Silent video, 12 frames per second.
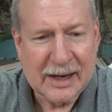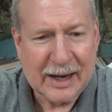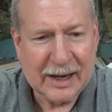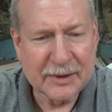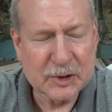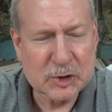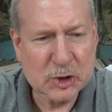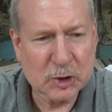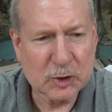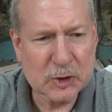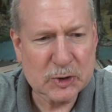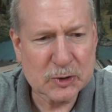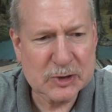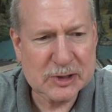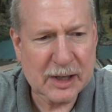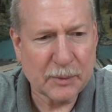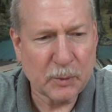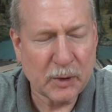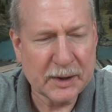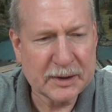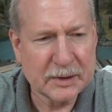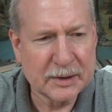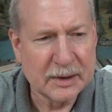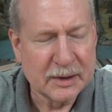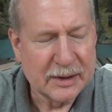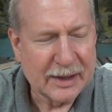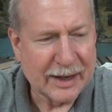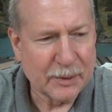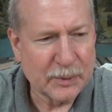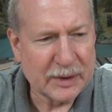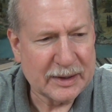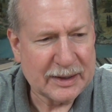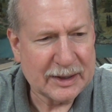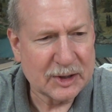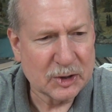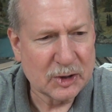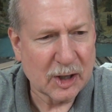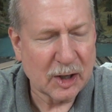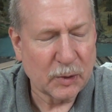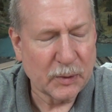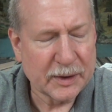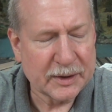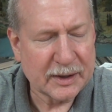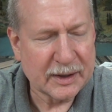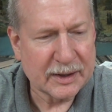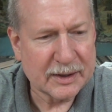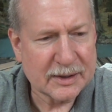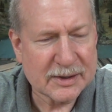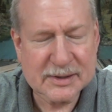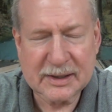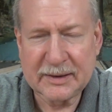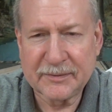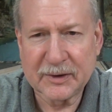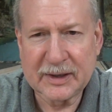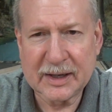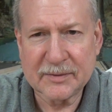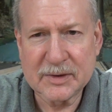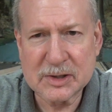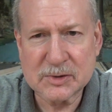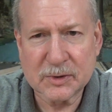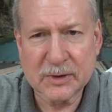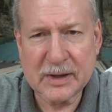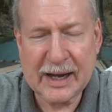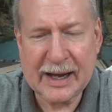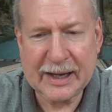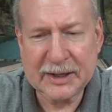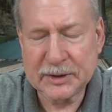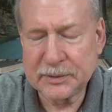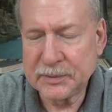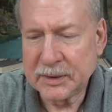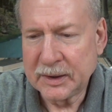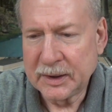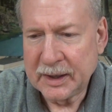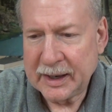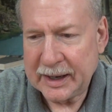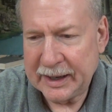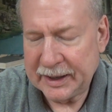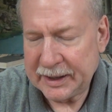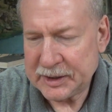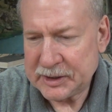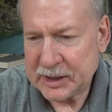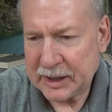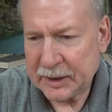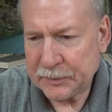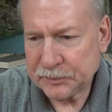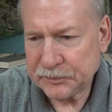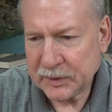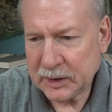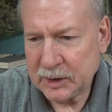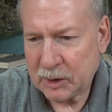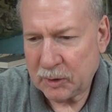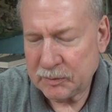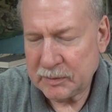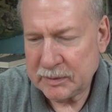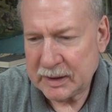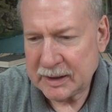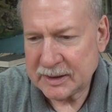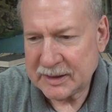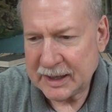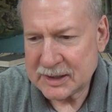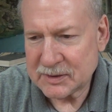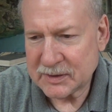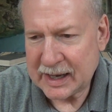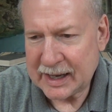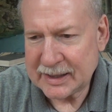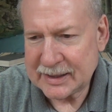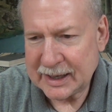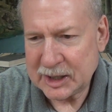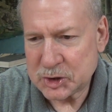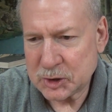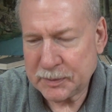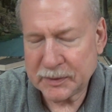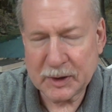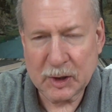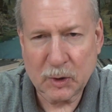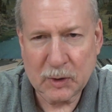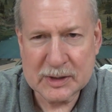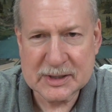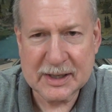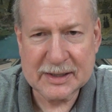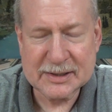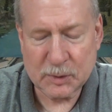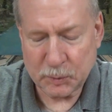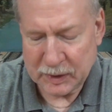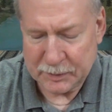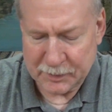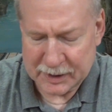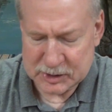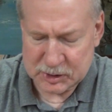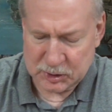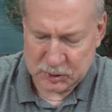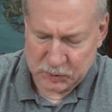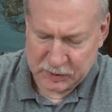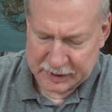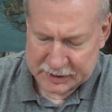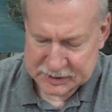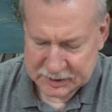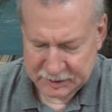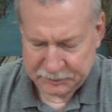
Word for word: in the church or someone, and, and we need to go and, and seek forgiveness for that. And and um, you know and things of that nature but the lord says that we must do this